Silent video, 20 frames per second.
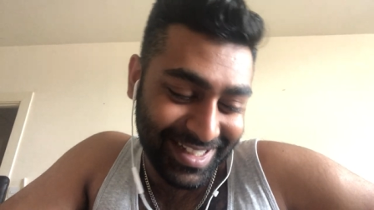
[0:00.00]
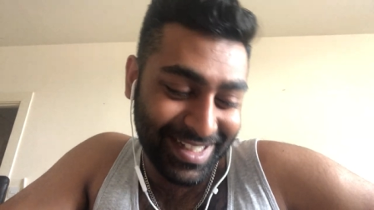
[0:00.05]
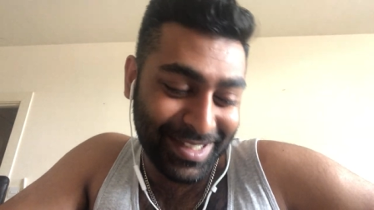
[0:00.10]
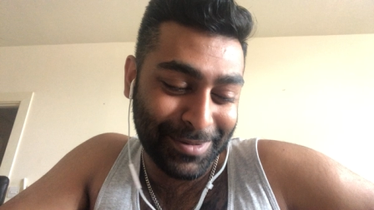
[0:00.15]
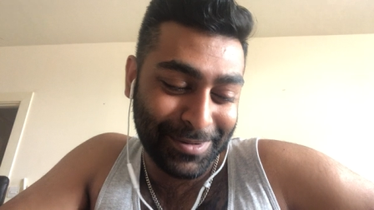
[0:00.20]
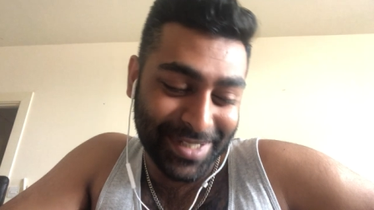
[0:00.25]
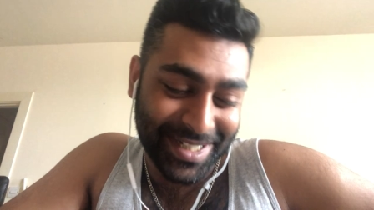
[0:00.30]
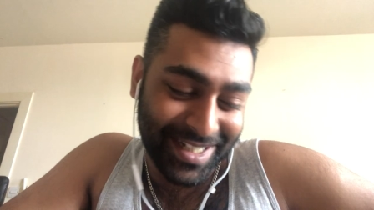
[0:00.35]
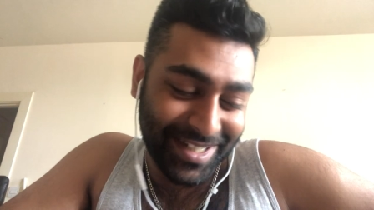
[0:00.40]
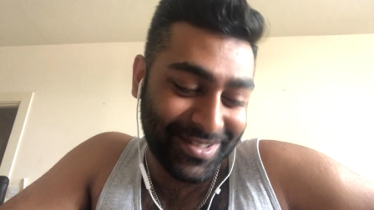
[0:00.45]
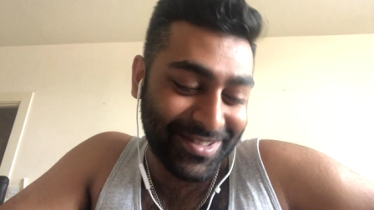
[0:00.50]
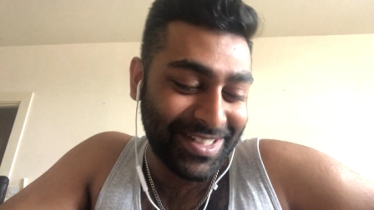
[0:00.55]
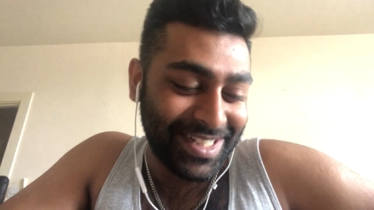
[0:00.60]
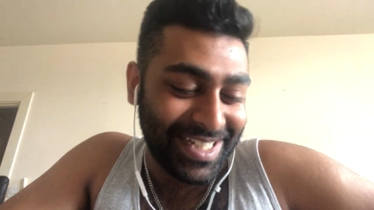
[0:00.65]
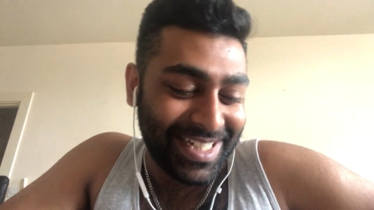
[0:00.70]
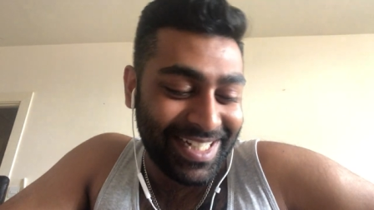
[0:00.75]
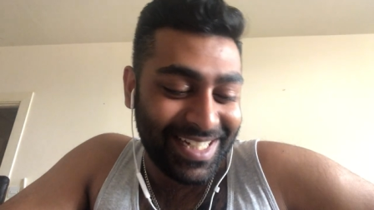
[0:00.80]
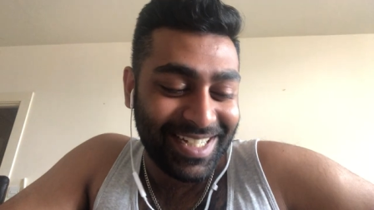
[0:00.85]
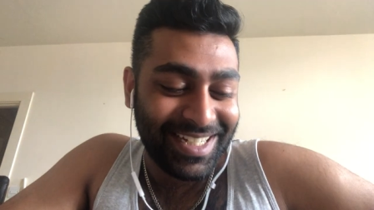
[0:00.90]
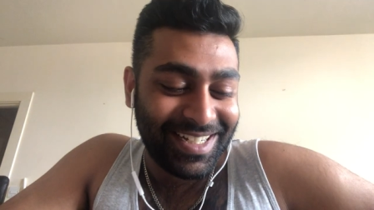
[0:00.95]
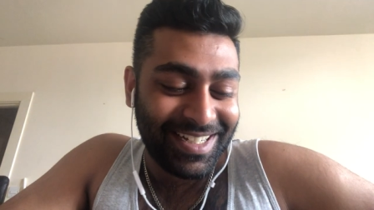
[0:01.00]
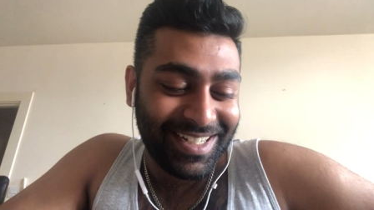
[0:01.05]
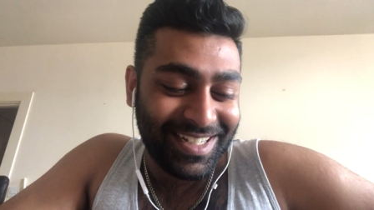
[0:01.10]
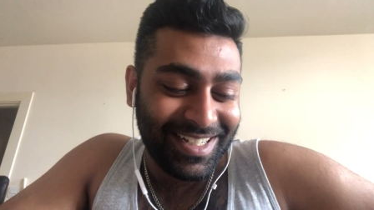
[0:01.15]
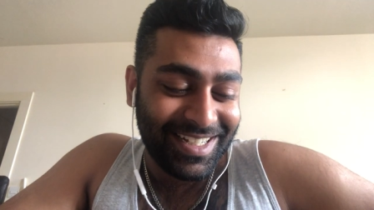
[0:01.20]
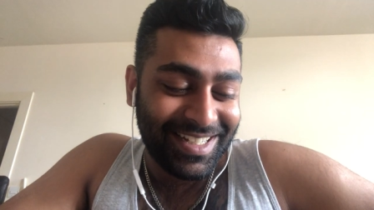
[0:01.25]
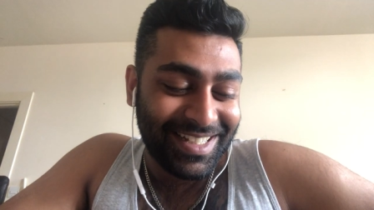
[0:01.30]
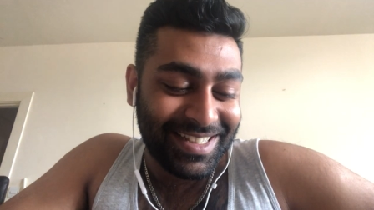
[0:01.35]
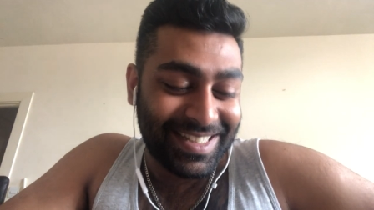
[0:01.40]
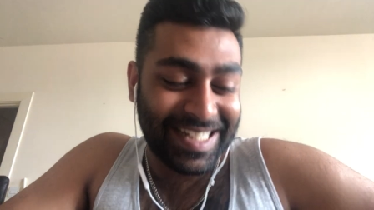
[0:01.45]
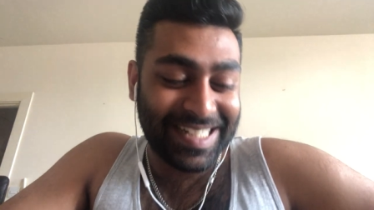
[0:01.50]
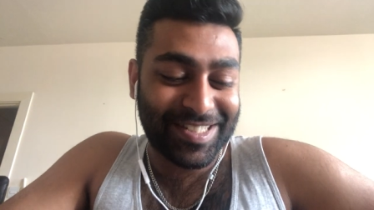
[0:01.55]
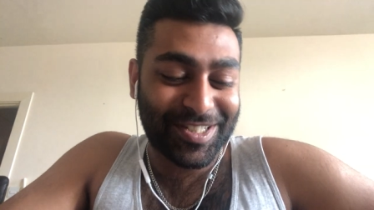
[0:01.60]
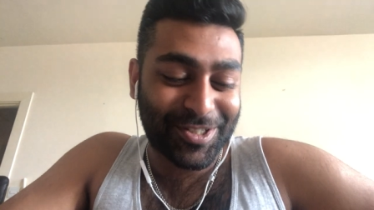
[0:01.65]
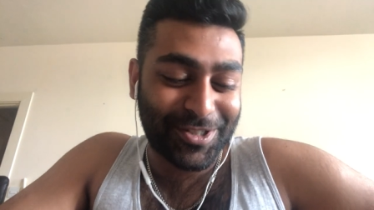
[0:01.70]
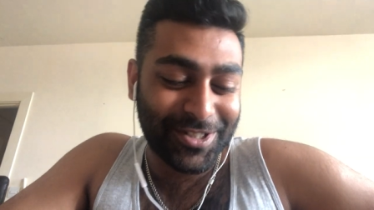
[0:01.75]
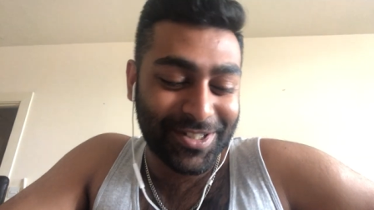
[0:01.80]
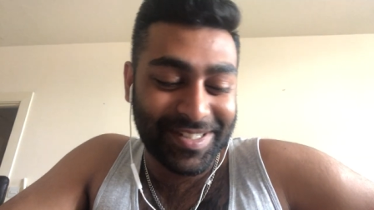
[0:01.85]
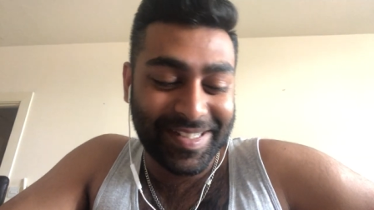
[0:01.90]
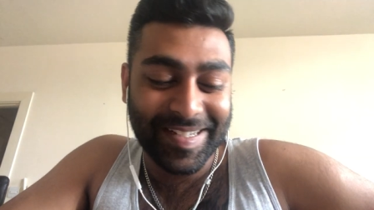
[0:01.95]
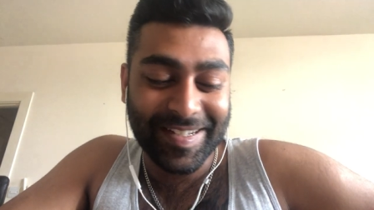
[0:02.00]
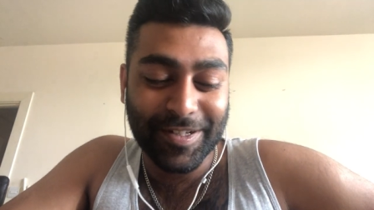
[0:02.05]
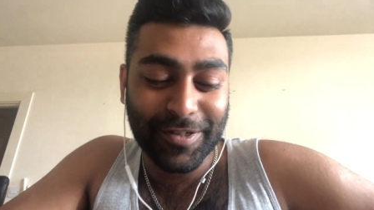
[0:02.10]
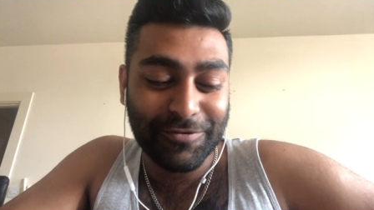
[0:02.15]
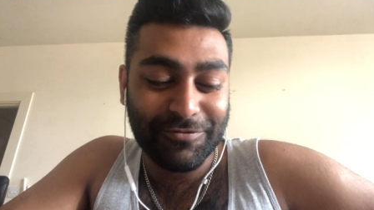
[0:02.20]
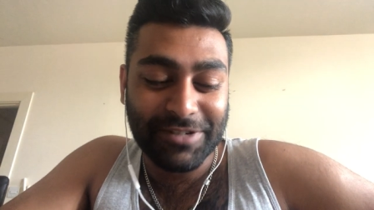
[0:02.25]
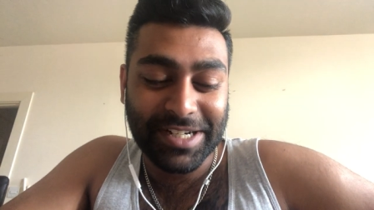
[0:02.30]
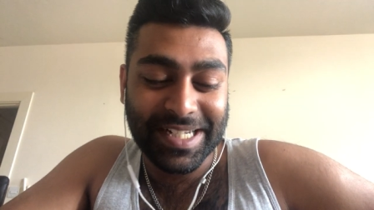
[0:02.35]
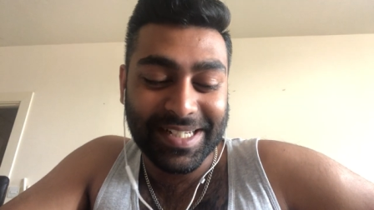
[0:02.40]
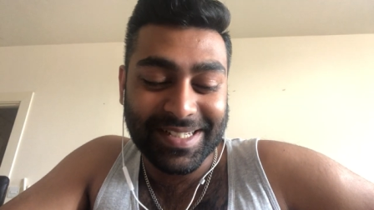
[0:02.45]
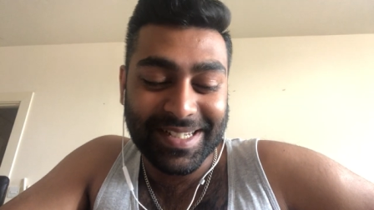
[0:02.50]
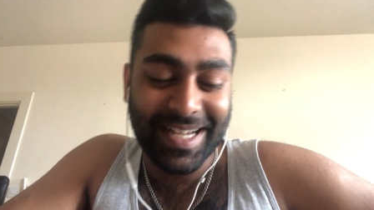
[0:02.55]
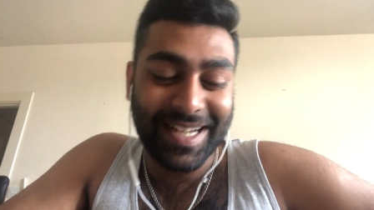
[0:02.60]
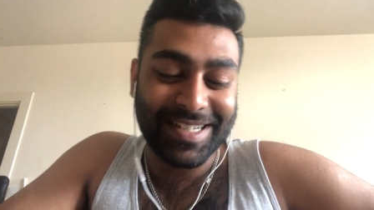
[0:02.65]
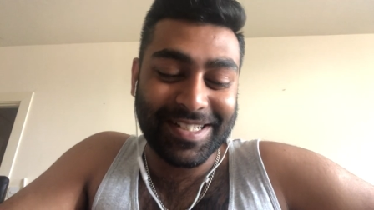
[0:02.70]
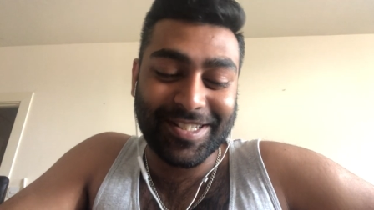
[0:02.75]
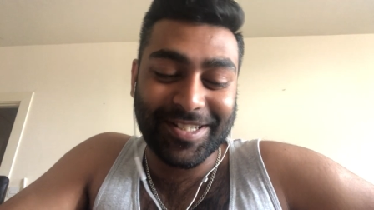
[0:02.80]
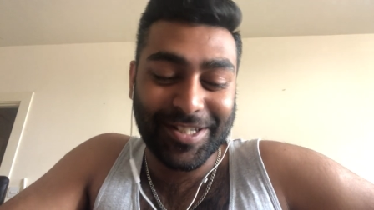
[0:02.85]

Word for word: here we go. There's a good deal of research